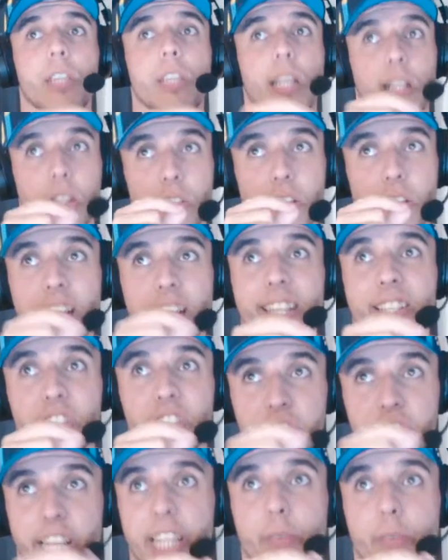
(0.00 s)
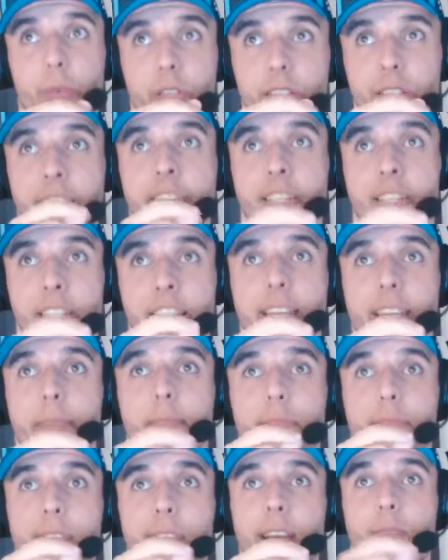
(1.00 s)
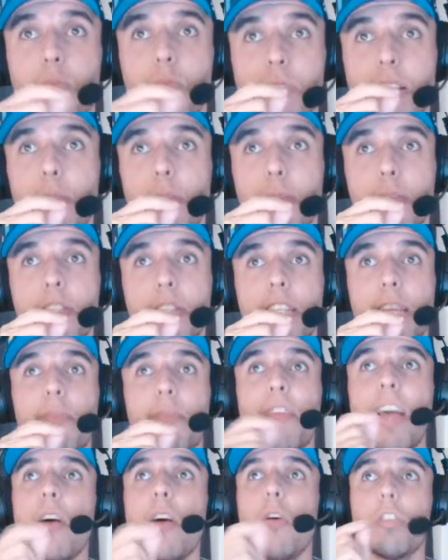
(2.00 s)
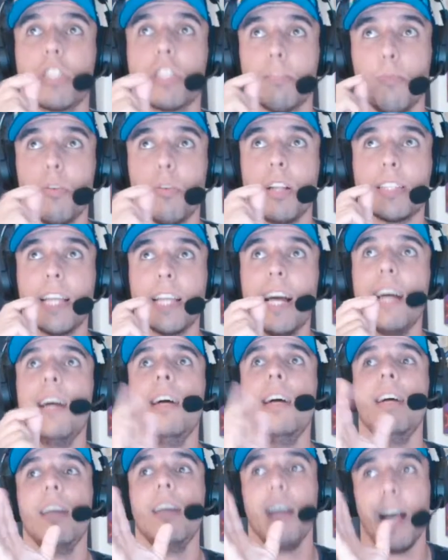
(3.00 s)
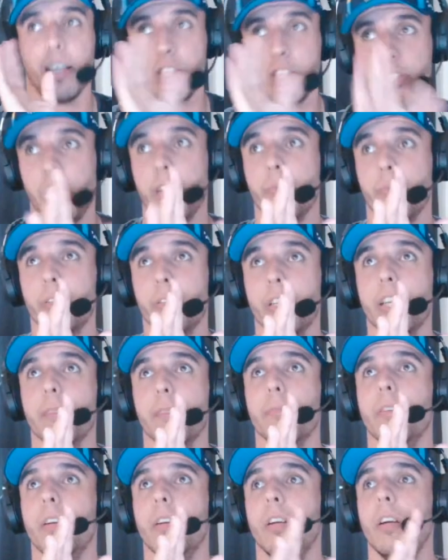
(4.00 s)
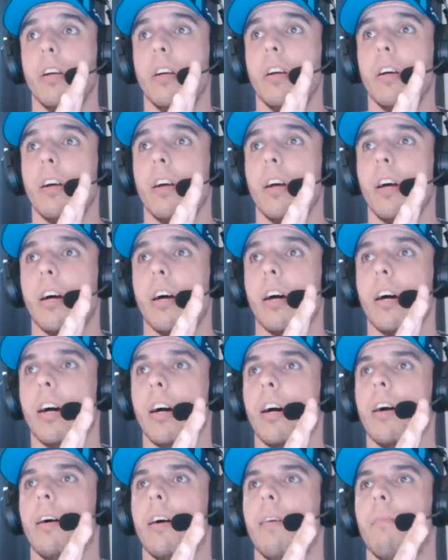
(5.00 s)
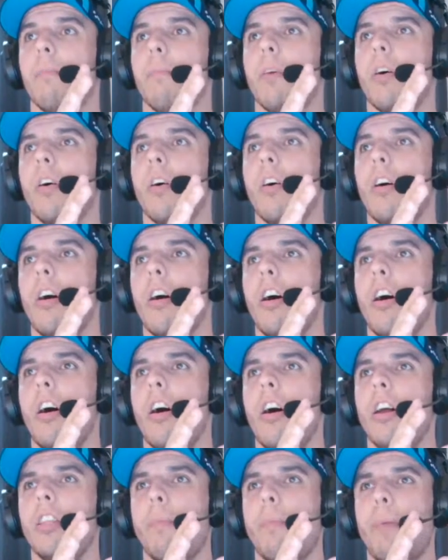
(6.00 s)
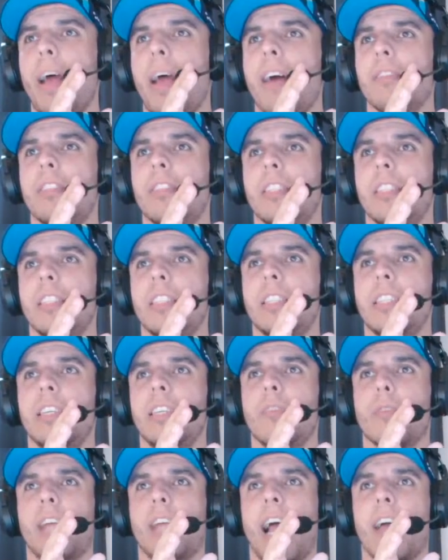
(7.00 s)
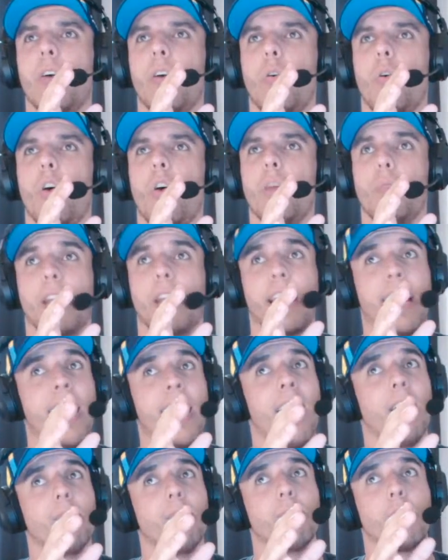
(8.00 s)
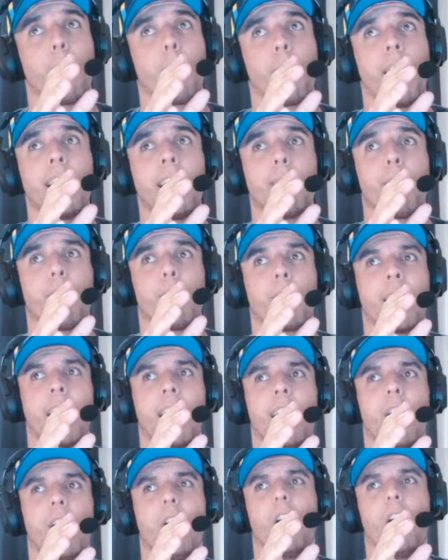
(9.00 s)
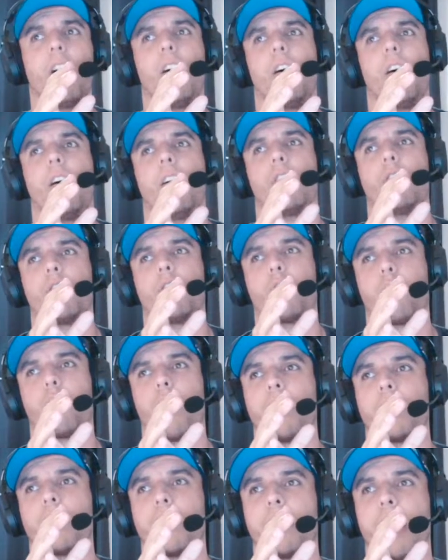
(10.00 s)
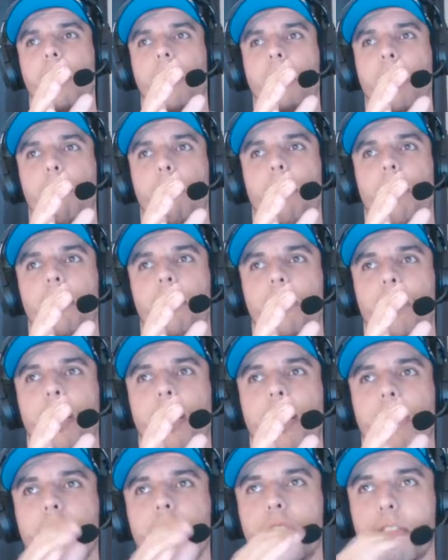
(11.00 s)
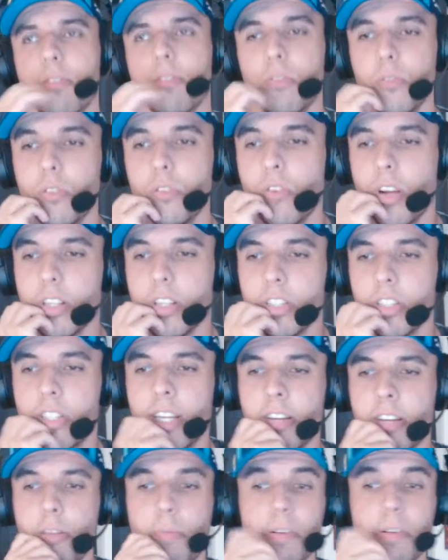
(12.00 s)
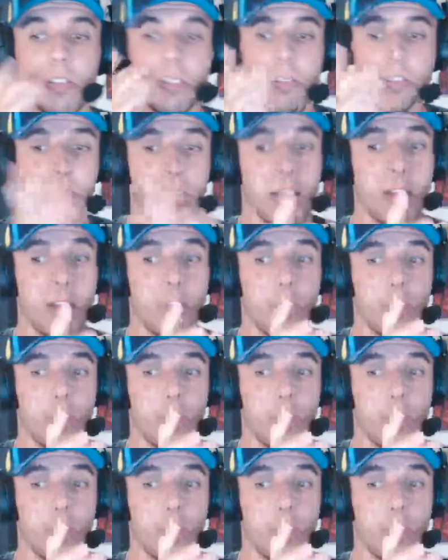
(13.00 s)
that is a genuine team. That women's team, if they hold on to the ball like that, that's a genuine team. The bounce here. Rakea Horn will get out. Good play there by Rakea. Oh, good crunching tackle there by the Dragons. Good crunching tackle, but Rakea Horn gets